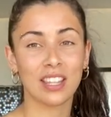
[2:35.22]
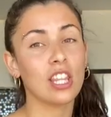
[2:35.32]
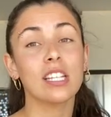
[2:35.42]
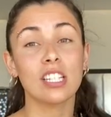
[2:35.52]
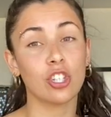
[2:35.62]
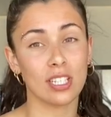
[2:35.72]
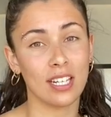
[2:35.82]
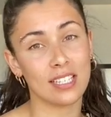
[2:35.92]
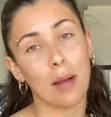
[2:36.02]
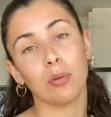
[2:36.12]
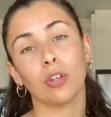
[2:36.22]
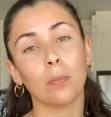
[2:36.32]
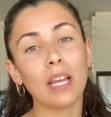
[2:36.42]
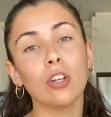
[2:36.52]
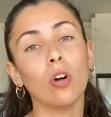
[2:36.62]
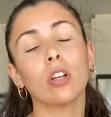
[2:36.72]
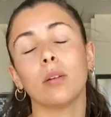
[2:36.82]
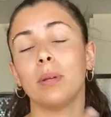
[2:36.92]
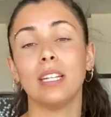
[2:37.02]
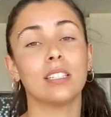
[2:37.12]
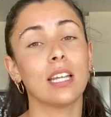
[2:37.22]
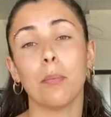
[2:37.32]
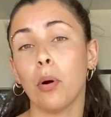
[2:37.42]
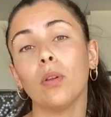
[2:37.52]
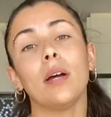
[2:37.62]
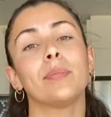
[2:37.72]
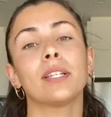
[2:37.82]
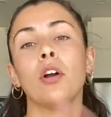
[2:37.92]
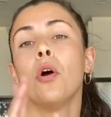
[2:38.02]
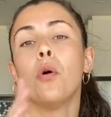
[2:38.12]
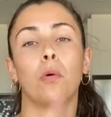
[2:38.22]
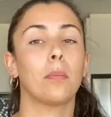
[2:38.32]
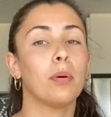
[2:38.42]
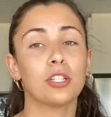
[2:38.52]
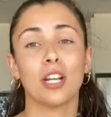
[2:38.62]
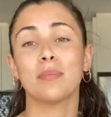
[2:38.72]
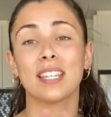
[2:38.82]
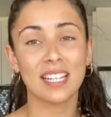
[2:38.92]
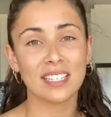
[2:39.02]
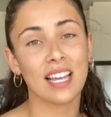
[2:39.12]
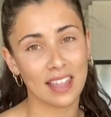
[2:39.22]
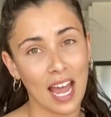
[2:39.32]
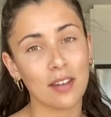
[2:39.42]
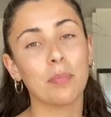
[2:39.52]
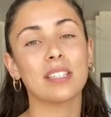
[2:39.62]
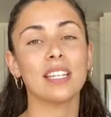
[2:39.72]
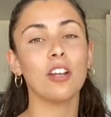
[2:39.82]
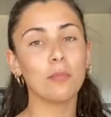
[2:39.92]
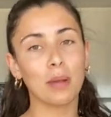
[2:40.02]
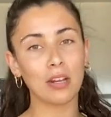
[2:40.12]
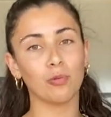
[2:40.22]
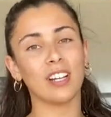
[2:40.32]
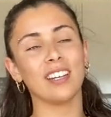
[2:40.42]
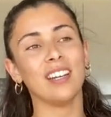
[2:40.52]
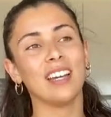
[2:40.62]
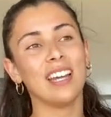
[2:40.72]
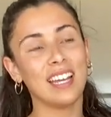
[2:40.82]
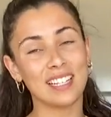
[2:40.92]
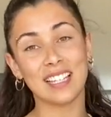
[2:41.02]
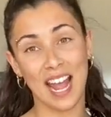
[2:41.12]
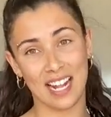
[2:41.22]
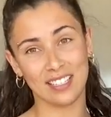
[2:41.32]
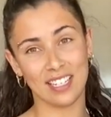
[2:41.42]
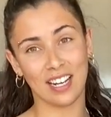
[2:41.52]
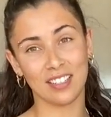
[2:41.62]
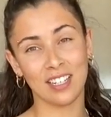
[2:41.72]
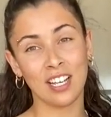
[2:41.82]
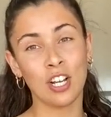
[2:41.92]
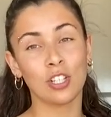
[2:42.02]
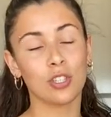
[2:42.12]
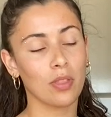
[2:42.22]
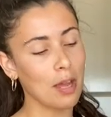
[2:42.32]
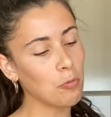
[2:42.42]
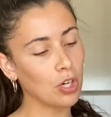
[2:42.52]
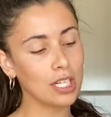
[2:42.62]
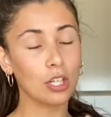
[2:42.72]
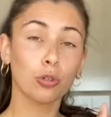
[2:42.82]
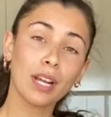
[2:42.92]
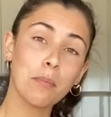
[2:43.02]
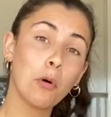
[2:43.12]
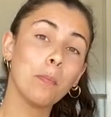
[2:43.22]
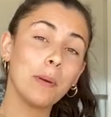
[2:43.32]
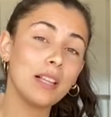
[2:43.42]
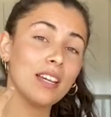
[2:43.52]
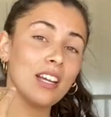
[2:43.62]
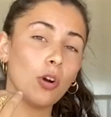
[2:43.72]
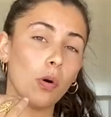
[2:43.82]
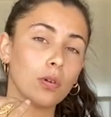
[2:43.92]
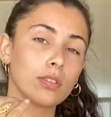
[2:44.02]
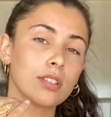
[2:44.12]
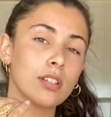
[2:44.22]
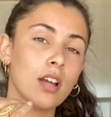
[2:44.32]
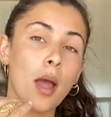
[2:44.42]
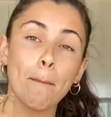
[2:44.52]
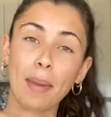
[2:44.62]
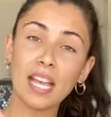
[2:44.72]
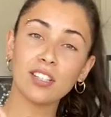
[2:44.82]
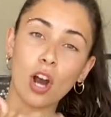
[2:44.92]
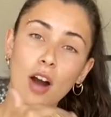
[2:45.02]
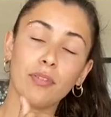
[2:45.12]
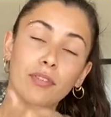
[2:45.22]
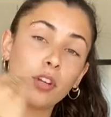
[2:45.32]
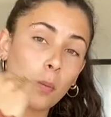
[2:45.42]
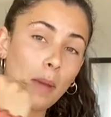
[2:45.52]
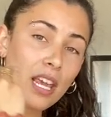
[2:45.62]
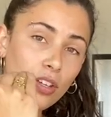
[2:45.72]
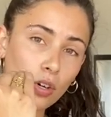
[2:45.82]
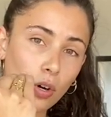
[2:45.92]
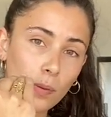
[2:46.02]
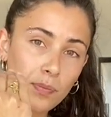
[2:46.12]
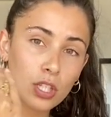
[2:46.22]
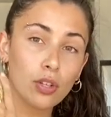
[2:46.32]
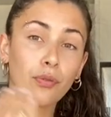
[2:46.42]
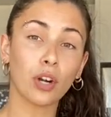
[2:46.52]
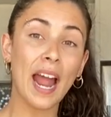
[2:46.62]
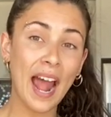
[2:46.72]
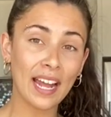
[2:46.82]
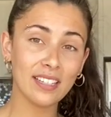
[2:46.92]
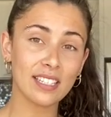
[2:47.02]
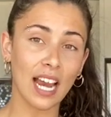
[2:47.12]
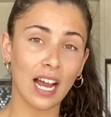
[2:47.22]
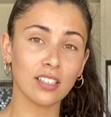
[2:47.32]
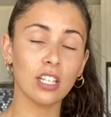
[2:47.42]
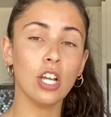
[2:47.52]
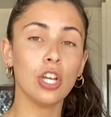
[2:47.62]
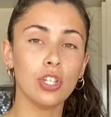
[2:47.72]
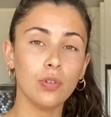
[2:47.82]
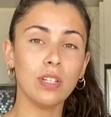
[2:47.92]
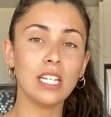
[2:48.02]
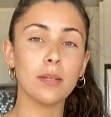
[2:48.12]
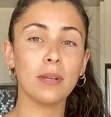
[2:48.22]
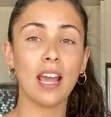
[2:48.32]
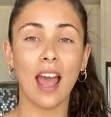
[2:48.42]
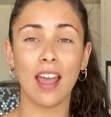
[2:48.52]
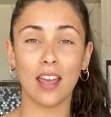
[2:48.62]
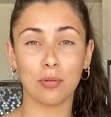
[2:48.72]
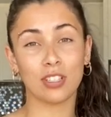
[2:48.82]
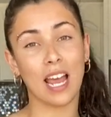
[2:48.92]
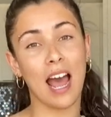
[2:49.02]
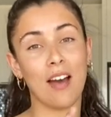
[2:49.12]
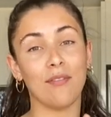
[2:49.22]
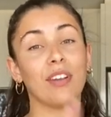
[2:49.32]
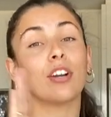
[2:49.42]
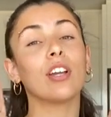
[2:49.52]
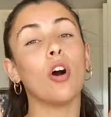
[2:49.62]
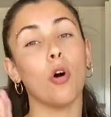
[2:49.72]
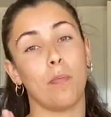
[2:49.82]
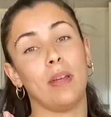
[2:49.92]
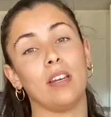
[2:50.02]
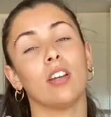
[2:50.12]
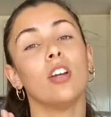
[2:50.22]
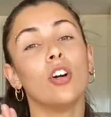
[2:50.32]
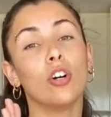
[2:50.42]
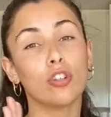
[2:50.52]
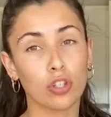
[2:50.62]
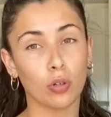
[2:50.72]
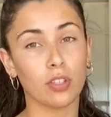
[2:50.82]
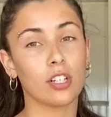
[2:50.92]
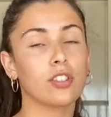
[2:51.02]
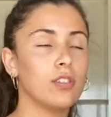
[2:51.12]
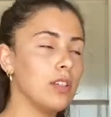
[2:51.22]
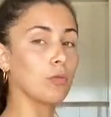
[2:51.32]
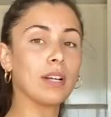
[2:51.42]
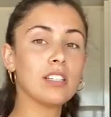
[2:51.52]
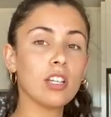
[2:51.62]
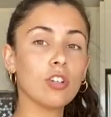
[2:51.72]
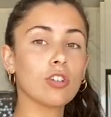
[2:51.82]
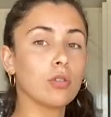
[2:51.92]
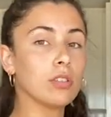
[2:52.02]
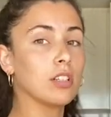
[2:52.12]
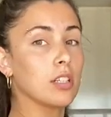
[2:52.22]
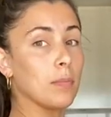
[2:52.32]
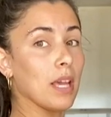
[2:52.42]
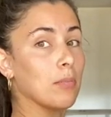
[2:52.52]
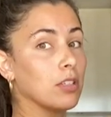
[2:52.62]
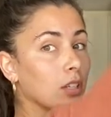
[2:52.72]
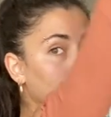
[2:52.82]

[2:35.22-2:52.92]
This is just an example. Your main goal could be to get pull-ups or push-ups, things like that. But say your main one is a handstand. So then we're gonna create mobility goals based off of your main goal. So for handstand, you need to be able to have very open shoulders. So you need wrist and your shoulder to be able to